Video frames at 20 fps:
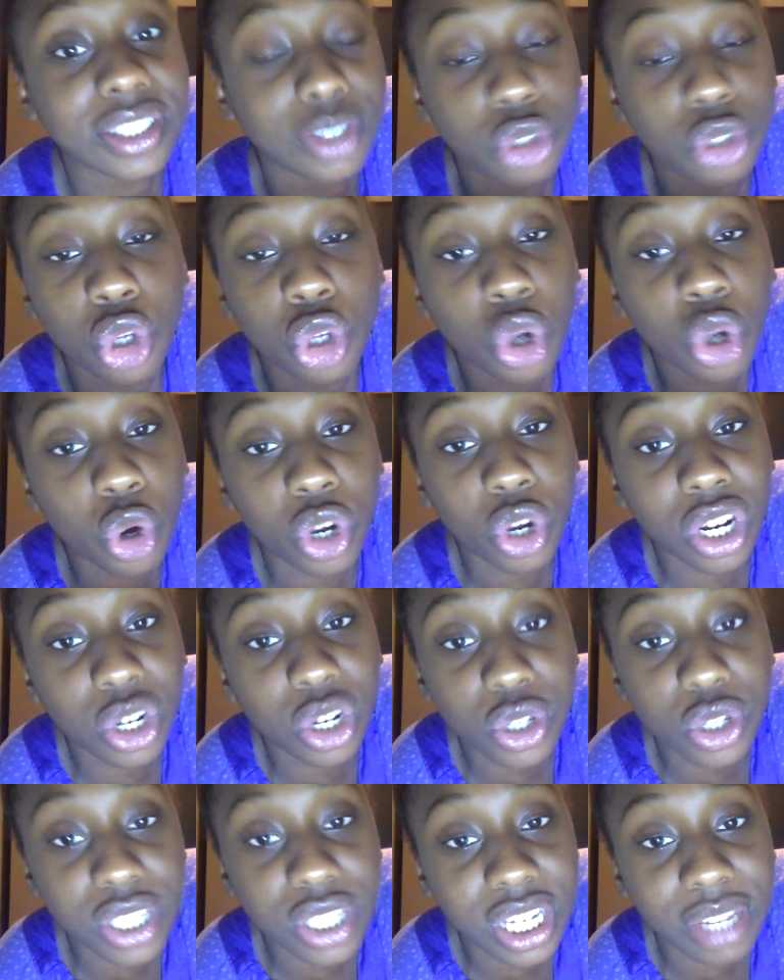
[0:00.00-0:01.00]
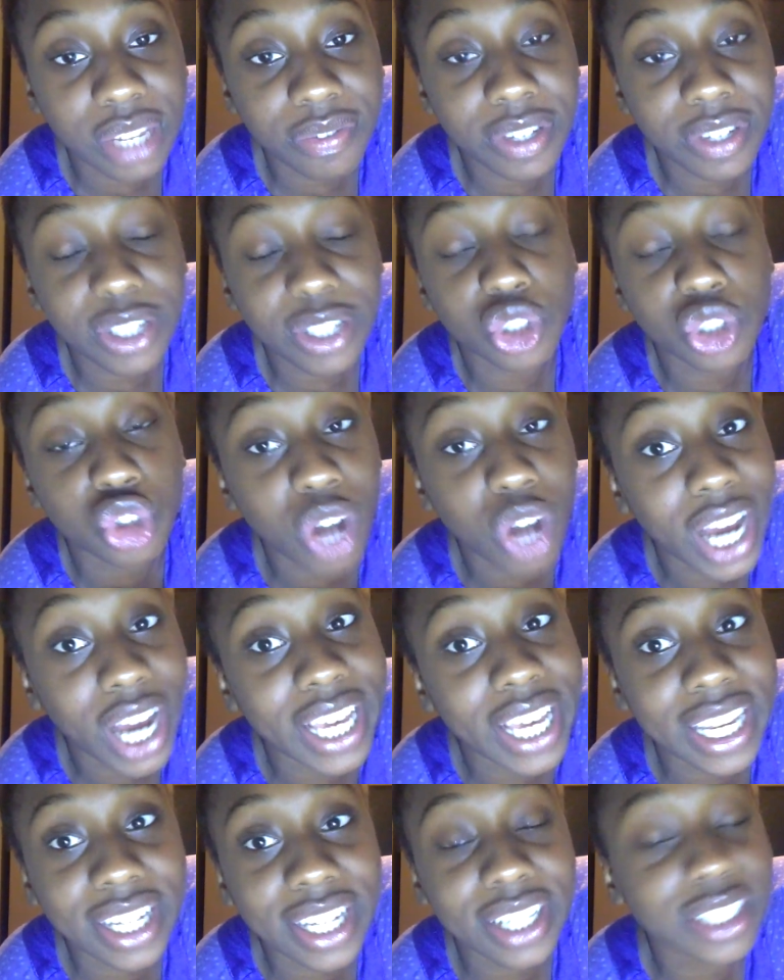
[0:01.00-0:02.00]
you're not going to lose anything try
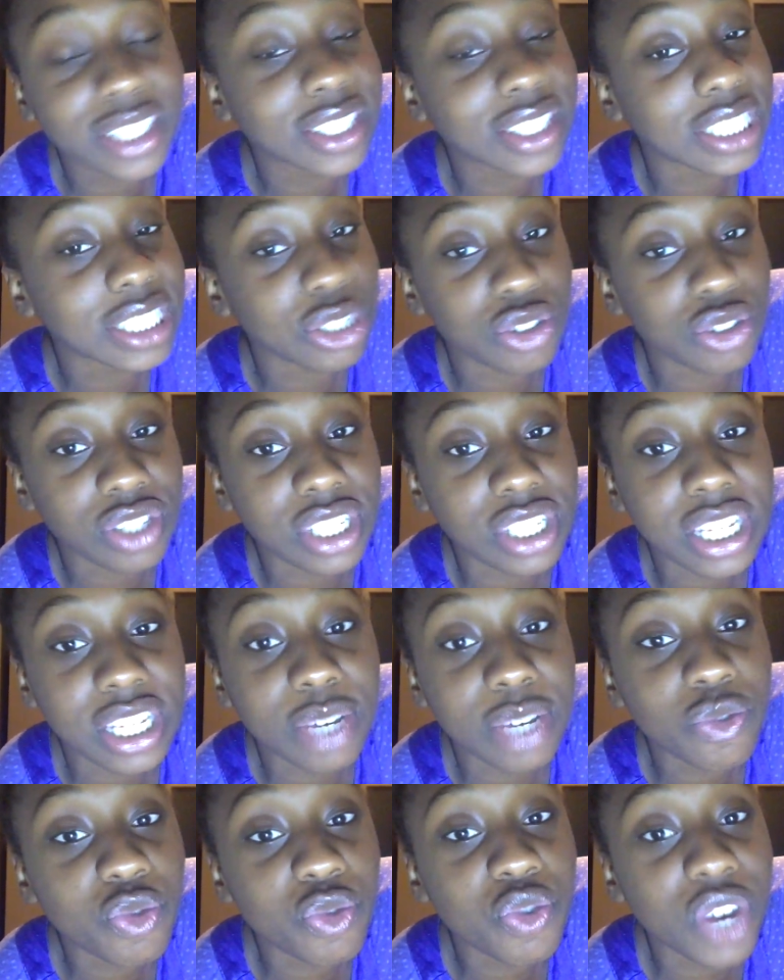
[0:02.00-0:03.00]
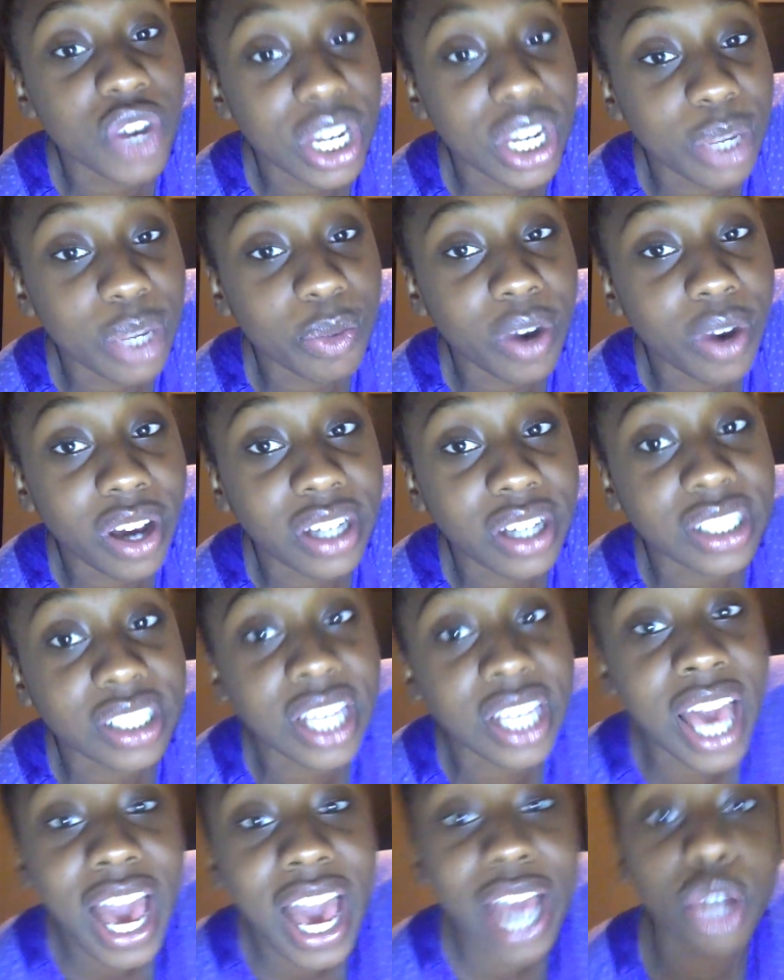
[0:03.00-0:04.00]
it seriously it really works
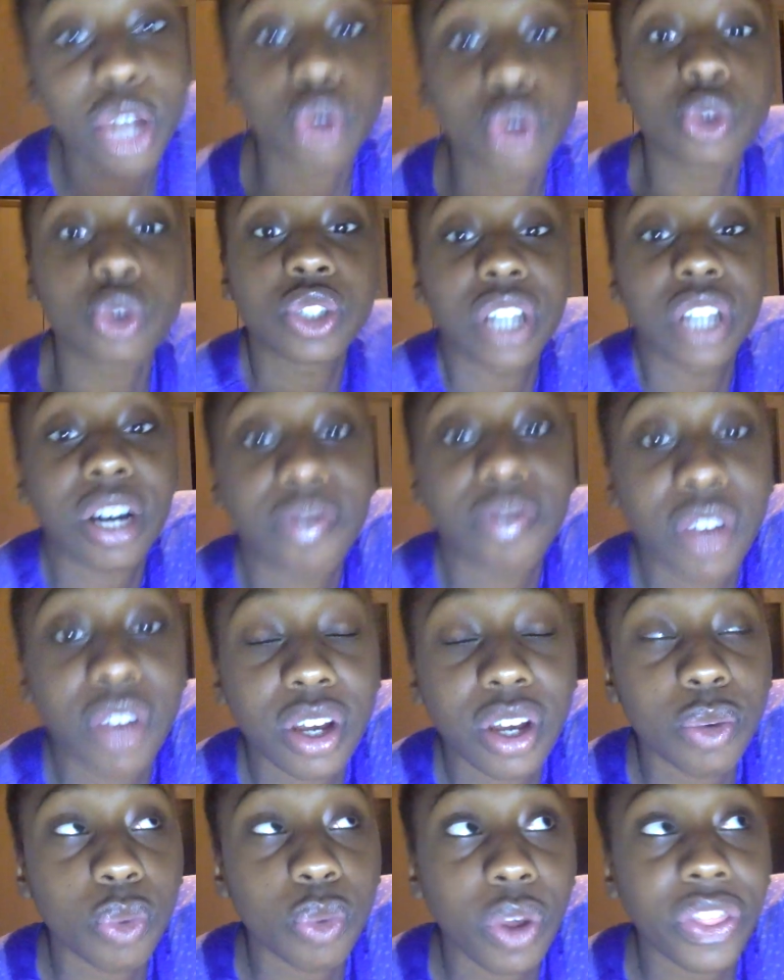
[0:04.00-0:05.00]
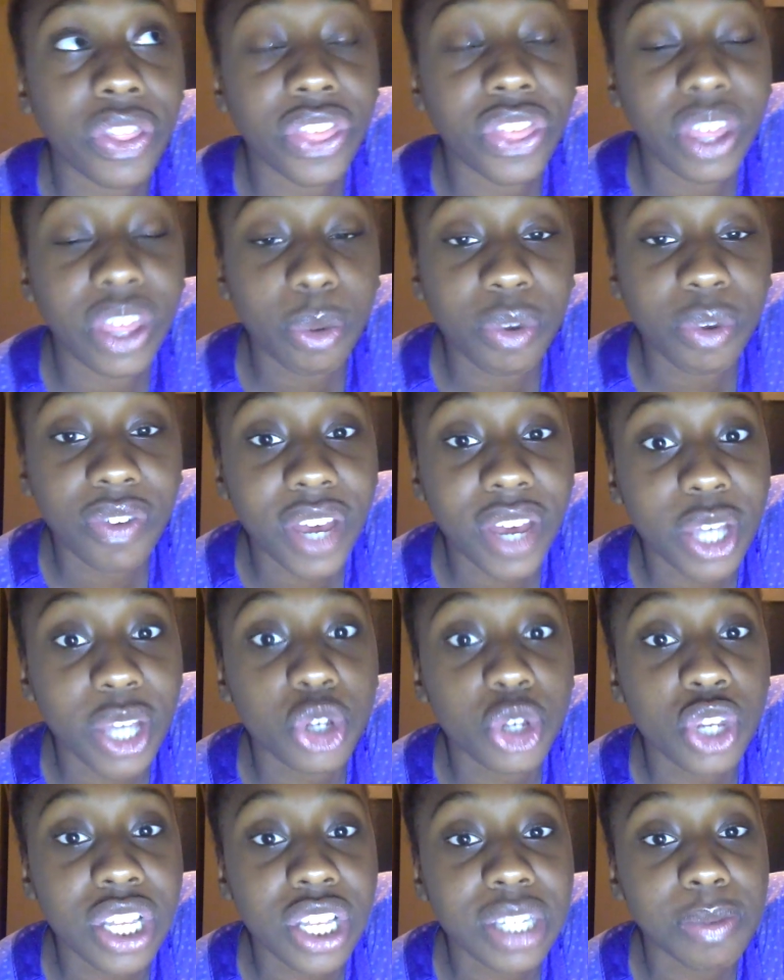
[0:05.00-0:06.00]
and also i've learned one thing with hair
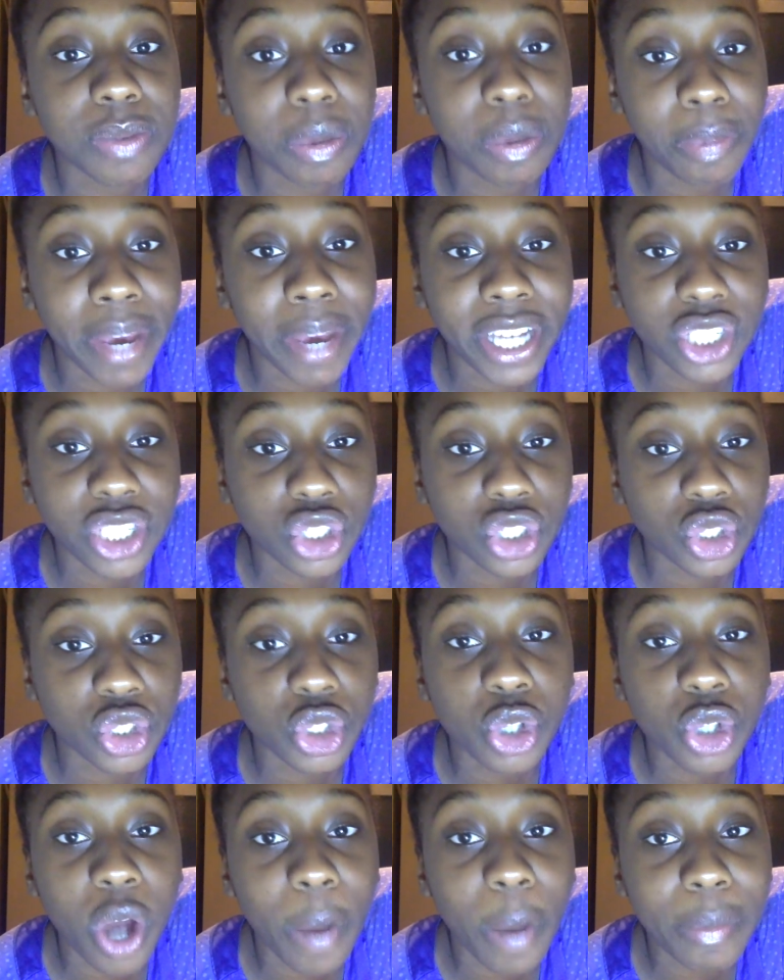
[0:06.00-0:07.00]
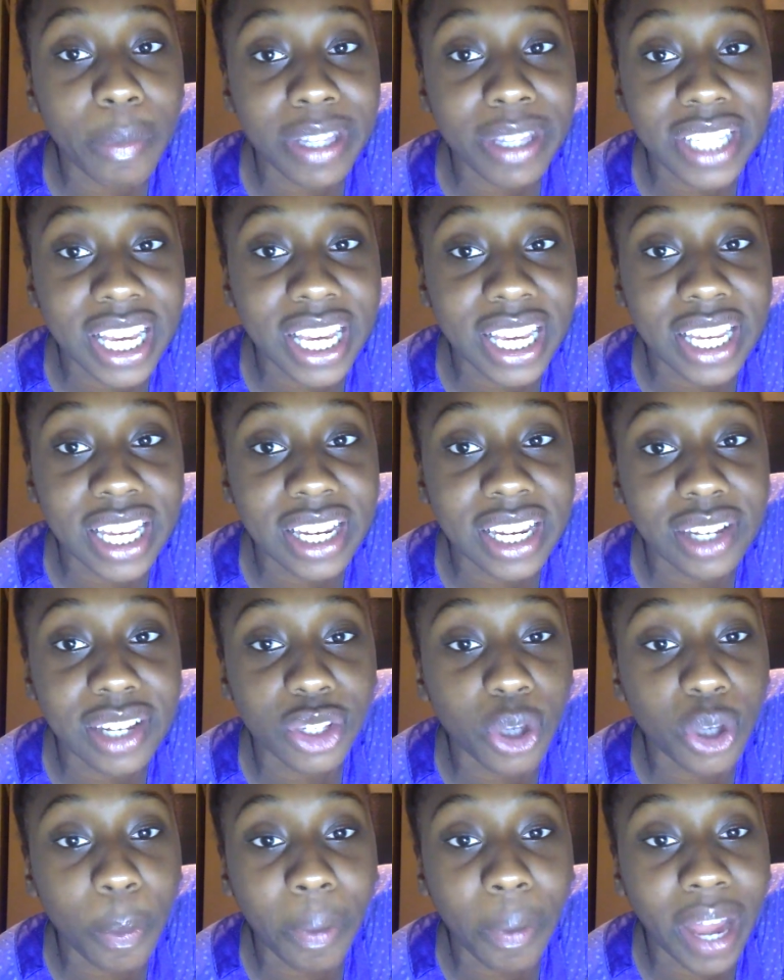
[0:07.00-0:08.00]
you need to be patient you can't be taking
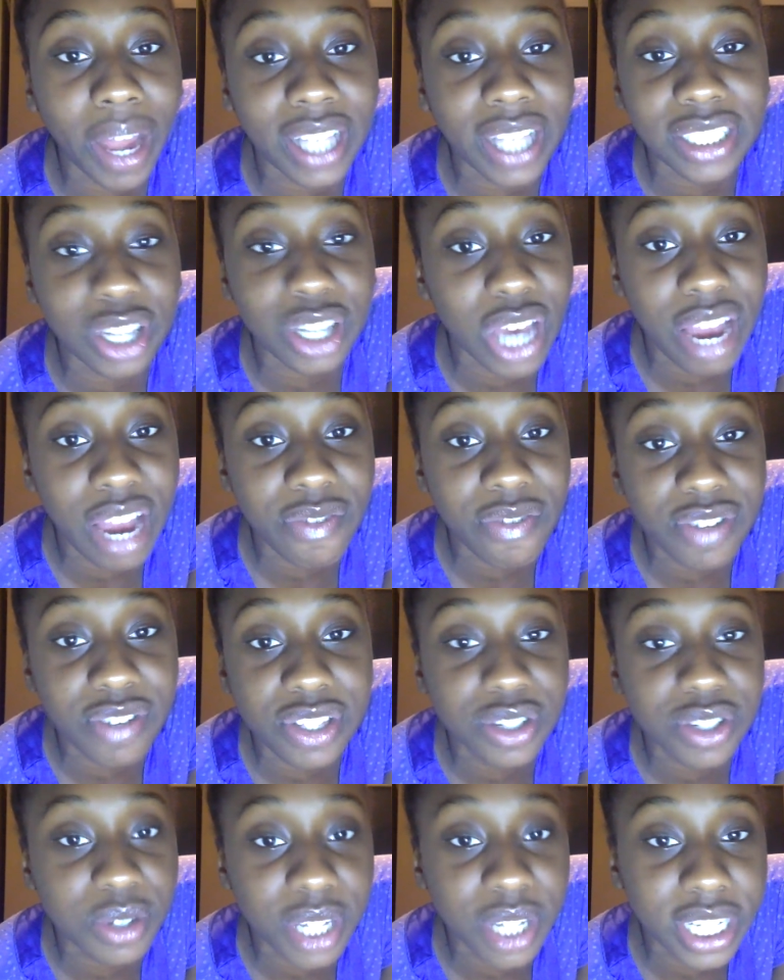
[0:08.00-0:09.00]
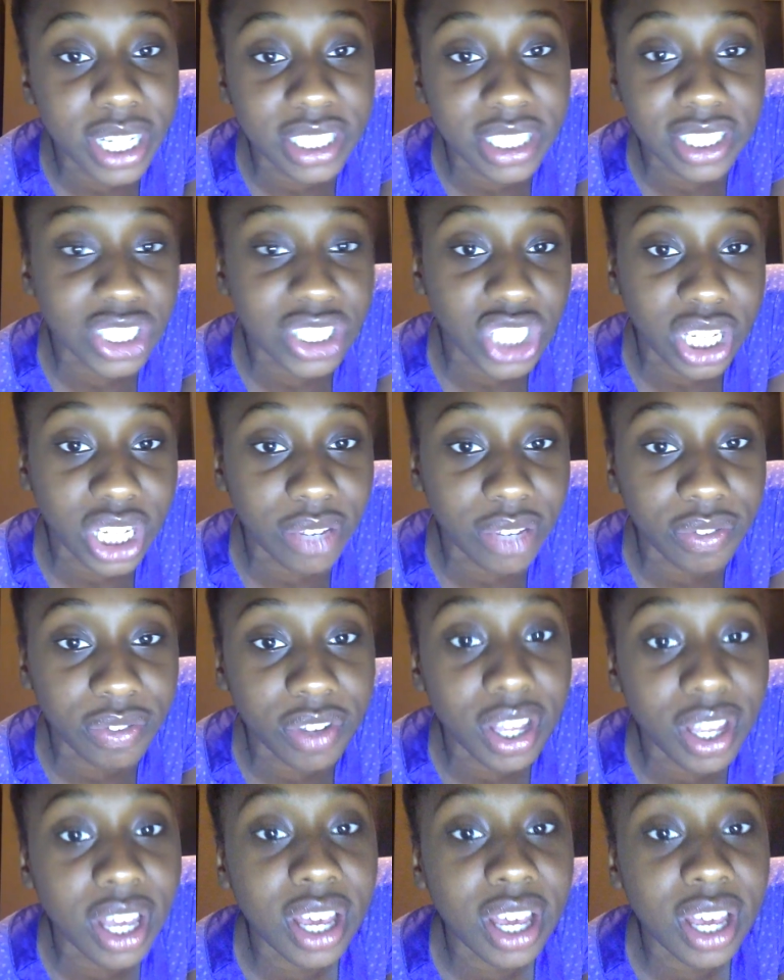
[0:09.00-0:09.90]
your plaits out every two days to check if